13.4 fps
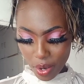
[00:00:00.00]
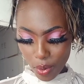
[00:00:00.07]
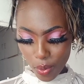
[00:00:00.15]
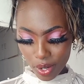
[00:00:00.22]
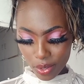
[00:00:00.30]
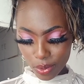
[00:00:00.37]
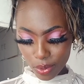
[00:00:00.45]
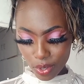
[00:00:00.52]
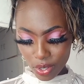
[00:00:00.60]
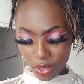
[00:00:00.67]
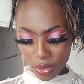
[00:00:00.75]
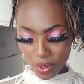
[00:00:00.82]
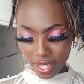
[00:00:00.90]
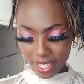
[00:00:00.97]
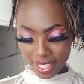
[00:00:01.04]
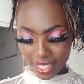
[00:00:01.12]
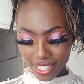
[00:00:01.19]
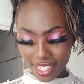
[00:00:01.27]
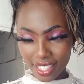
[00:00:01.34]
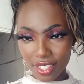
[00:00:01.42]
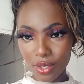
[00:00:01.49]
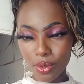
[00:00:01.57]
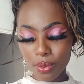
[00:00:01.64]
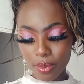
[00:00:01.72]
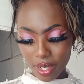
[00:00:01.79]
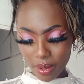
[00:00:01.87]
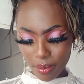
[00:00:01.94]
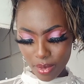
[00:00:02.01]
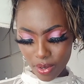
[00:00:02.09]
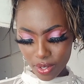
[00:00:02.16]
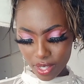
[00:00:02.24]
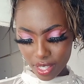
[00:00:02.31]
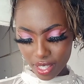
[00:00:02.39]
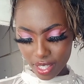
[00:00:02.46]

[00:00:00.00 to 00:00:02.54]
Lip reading: what would you want it to be about?